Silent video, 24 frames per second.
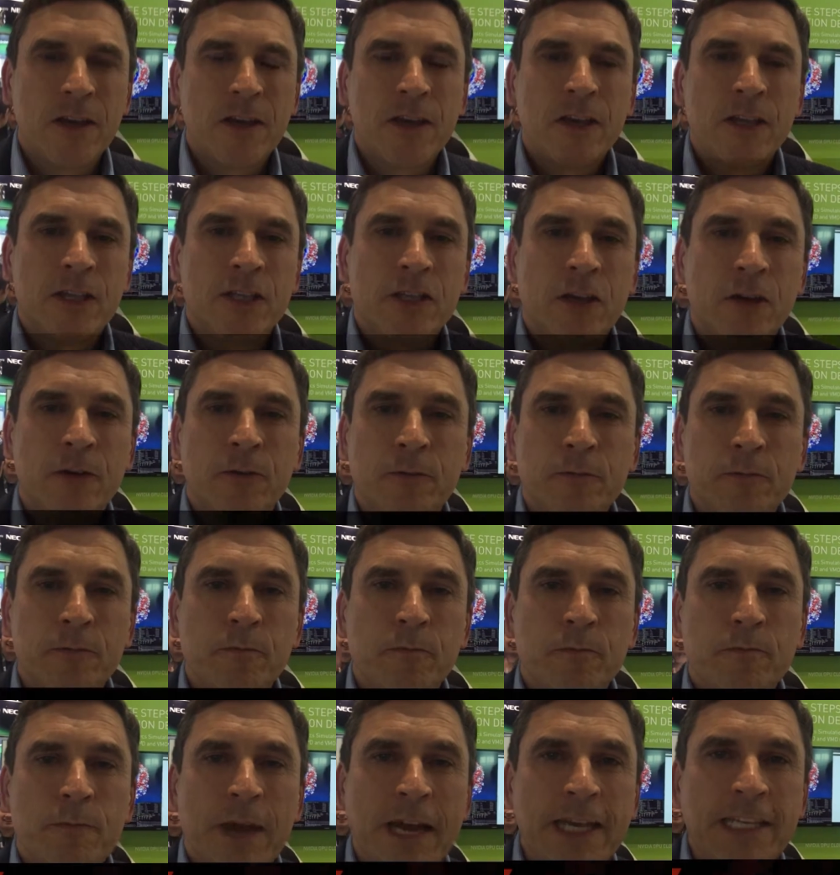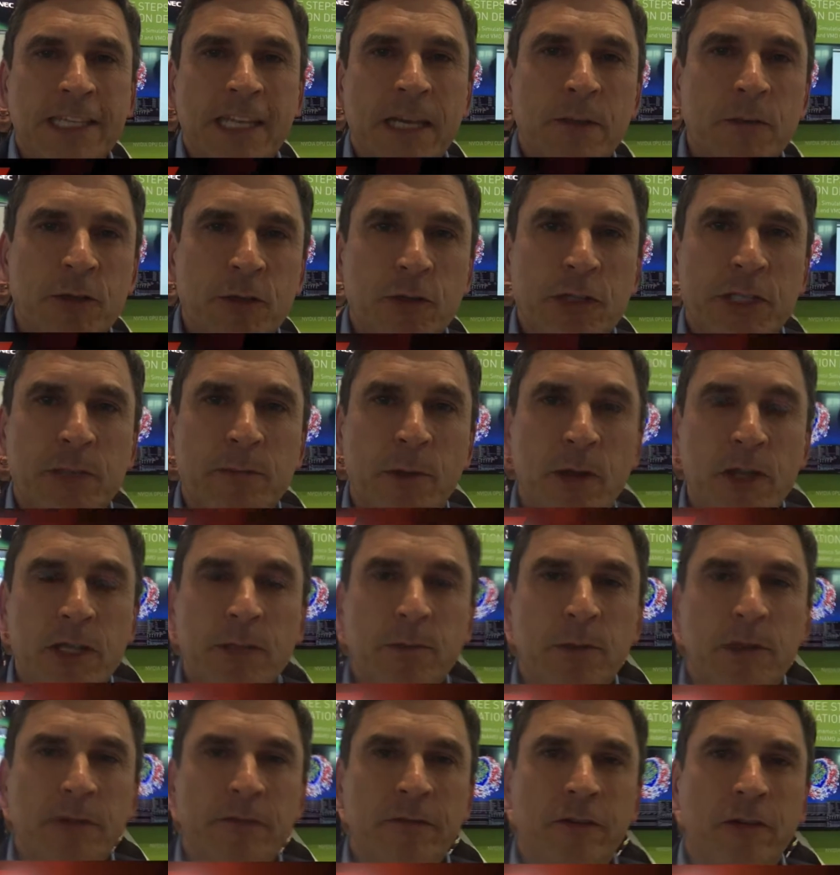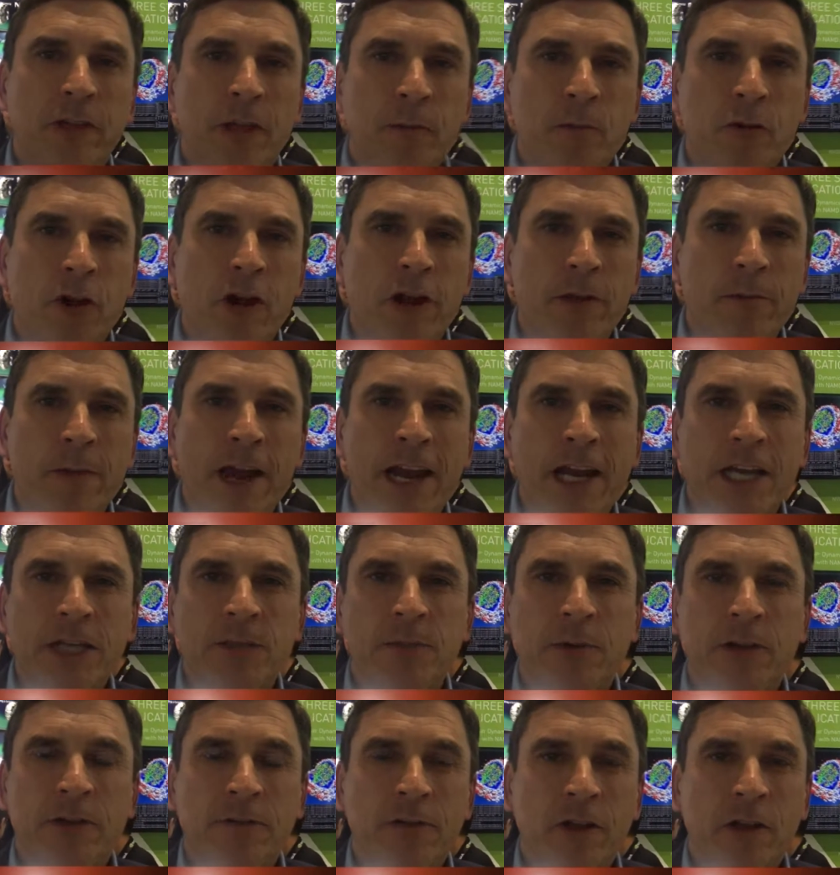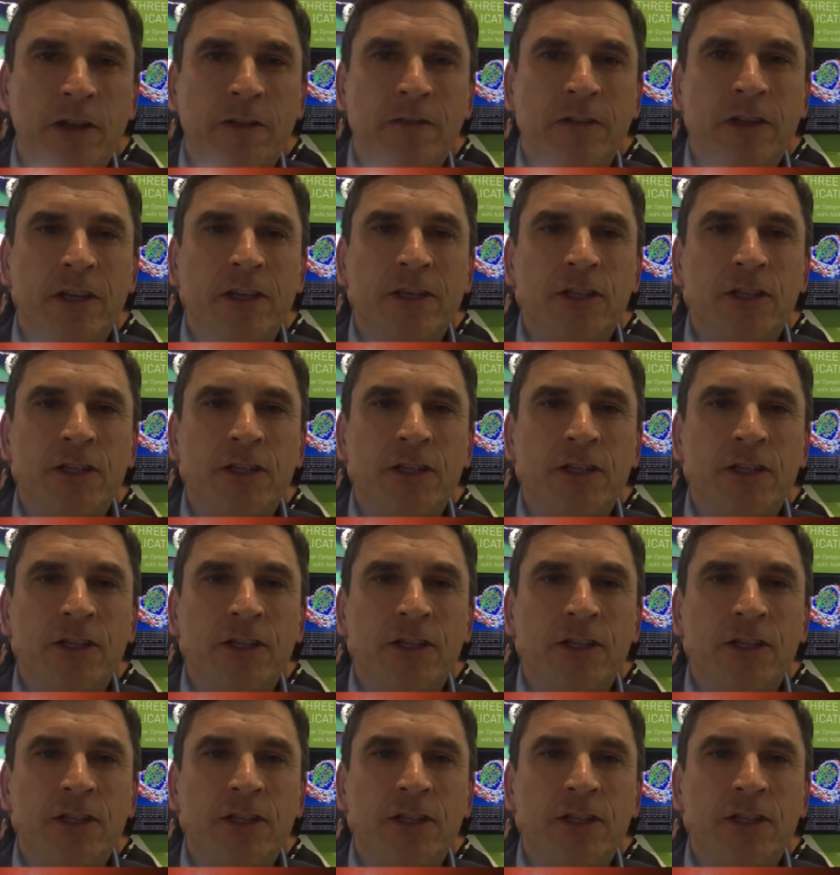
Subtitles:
So my team is responsible for the product management of all of the